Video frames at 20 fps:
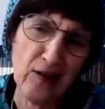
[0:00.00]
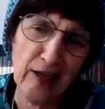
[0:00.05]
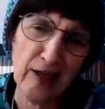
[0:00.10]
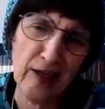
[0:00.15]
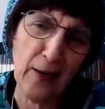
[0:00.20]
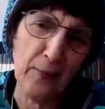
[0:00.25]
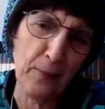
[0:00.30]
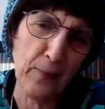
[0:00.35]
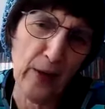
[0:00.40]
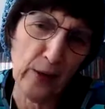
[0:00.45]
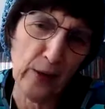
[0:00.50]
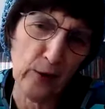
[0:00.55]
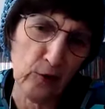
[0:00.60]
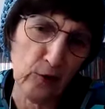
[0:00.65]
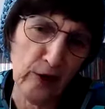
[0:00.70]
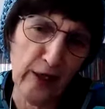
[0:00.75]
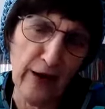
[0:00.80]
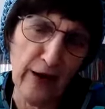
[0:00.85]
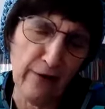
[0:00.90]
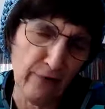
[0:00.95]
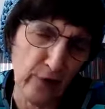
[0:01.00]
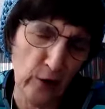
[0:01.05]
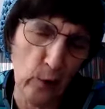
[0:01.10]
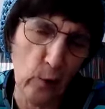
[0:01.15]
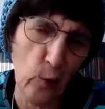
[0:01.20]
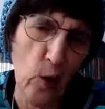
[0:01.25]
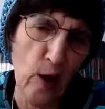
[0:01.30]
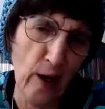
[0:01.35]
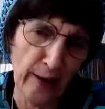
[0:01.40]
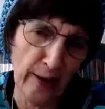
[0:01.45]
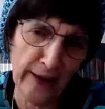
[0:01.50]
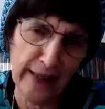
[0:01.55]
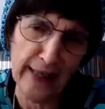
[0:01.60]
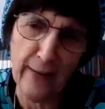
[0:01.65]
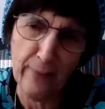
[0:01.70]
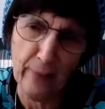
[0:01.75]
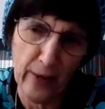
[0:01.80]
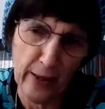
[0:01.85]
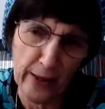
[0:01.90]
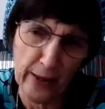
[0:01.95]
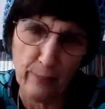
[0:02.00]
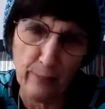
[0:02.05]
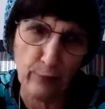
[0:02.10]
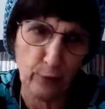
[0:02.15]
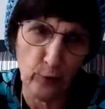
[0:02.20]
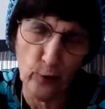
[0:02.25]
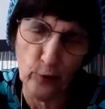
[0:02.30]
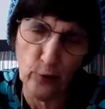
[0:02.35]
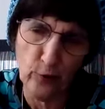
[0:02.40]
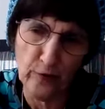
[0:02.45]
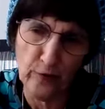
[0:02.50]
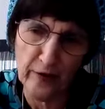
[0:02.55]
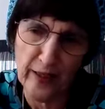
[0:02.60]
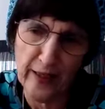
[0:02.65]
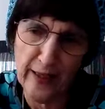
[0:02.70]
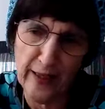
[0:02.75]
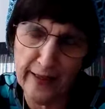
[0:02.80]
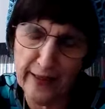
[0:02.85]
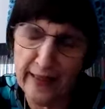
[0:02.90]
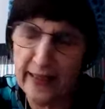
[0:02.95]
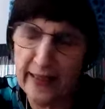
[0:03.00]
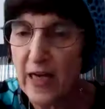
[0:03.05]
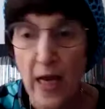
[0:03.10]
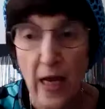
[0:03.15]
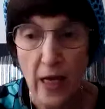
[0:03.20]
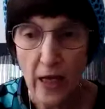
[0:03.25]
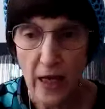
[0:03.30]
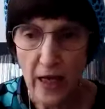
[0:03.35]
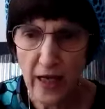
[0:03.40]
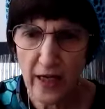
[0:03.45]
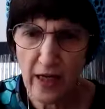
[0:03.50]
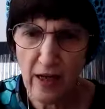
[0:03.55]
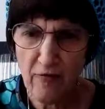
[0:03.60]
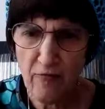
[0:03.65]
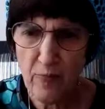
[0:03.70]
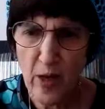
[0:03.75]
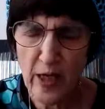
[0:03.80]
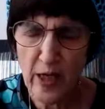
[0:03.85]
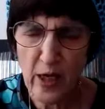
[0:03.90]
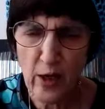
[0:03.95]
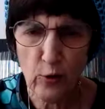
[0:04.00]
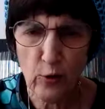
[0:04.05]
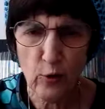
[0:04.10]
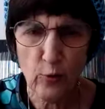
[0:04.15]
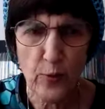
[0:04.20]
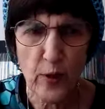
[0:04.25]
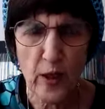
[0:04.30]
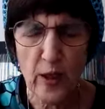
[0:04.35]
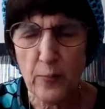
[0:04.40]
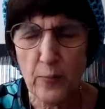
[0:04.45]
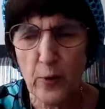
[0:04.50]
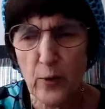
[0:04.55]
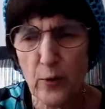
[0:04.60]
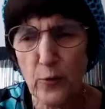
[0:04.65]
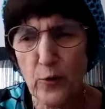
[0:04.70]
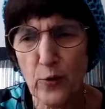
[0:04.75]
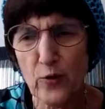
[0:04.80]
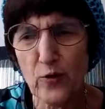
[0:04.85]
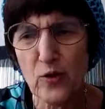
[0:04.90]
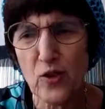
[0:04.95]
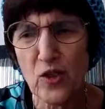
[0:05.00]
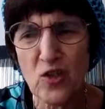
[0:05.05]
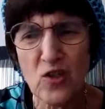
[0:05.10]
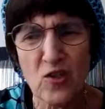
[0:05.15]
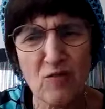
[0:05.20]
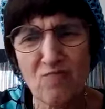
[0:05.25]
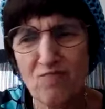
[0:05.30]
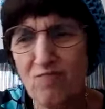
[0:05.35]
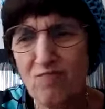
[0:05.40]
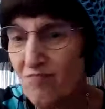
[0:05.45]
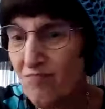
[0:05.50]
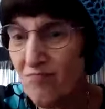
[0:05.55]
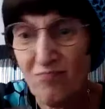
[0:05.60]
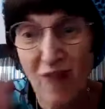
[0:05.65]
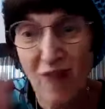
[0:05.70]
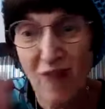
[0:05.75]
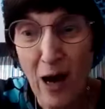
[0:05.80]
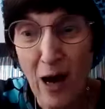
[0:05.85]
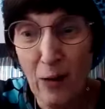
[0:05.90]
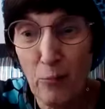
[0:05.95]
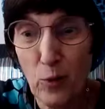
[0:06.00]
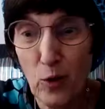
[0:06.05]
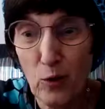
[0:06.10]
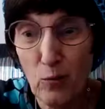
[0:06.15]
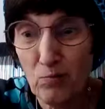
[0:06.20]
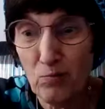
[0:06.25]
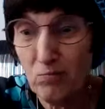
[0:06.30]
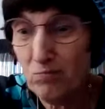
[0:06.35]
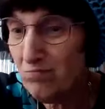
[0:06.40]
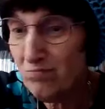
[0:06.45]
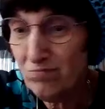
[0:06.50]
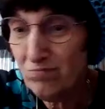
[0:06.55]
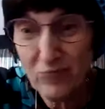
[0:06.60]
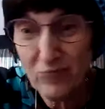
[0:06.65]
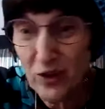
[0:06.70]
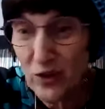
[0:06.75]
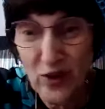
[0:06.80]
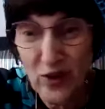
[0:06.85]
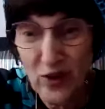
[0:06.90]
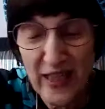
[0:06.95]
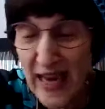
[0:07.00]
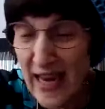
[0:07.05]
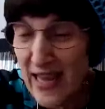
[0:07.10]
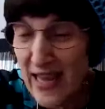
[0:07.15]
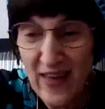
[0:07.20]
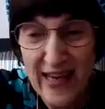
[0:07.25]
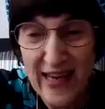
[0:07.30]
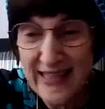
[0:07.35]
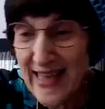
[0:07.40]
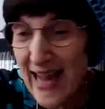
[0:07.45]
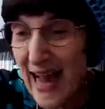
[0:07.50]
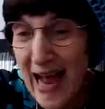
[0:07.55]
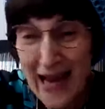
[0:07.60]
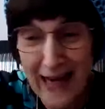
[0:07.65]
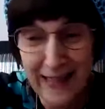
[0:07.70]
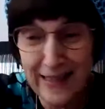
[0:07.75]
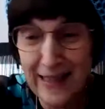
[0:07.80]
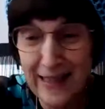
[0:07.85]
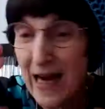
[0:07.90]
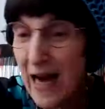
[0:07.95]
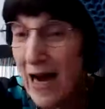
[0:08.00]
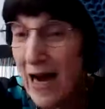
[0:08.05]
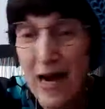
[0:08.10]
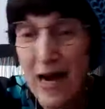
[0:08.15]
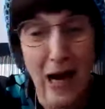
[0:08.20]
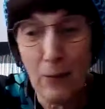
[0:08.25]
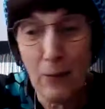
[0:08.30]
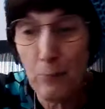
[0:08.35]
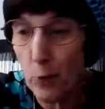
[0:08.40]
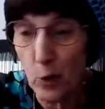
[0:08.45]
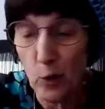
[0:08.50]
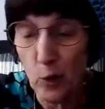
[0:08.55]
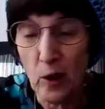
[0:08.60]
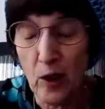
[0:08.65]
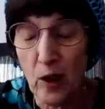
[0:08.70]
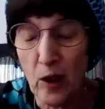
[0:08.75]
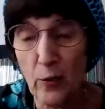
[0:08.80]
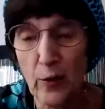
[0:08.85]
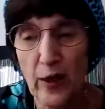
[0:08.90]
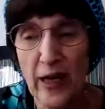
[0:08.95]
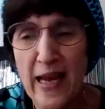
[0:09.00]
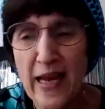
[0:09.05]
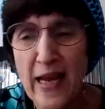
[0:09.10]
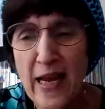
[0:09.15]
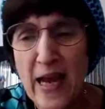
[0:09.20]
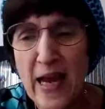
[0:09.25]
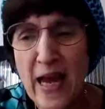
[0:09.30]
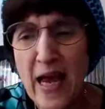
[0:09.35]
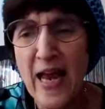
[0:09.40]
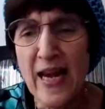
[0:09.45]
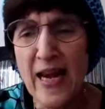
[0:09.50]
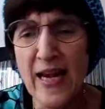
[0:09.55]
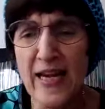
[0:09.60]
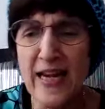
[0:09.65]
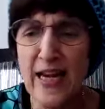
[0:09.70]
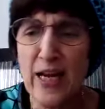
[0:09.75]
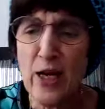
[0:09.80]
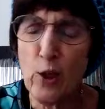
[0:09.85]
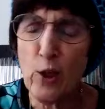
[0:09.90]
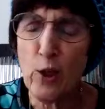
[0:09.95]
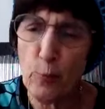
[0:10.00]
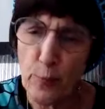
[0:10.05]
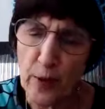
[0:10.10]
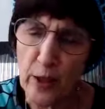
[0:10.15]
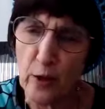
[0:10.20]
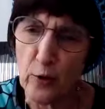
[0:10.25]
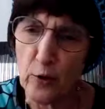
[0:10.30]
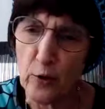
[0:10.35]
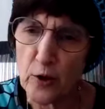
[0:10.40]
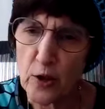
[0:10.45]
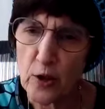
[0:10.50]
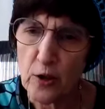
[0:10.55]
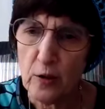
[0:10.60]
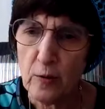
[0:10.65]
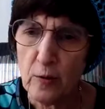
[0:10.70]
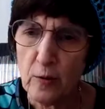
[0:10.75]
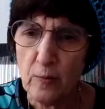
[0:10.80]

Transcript: think I'm better than everyone, and I'm going to prove it. And I've met other people who were just humble till the day they died, humble, okay? Neil Peart